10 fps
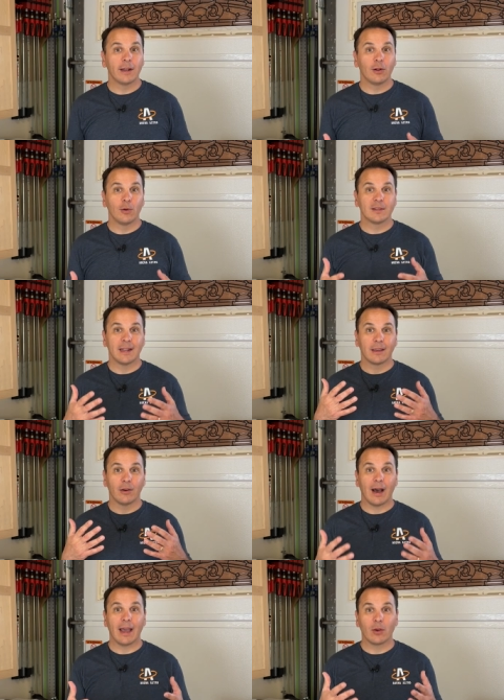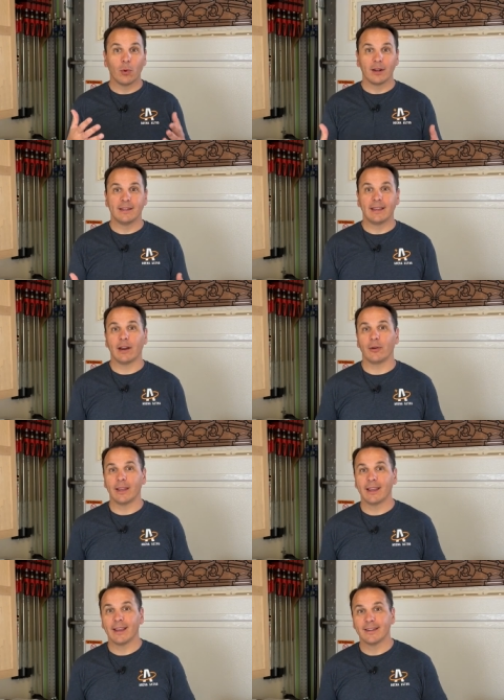it looks like a high quality
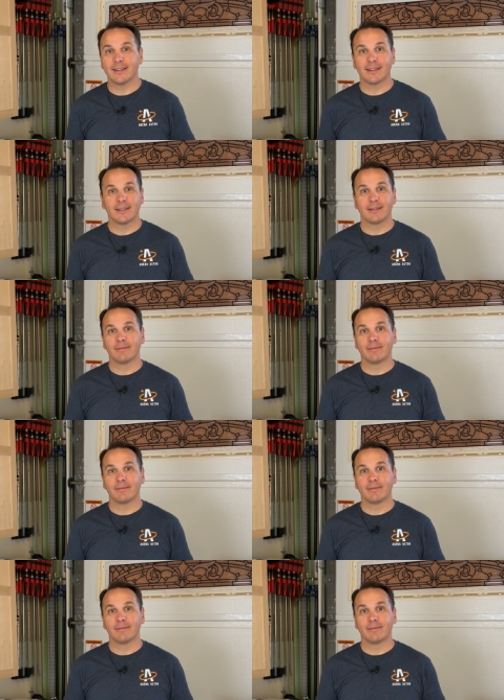carrying case.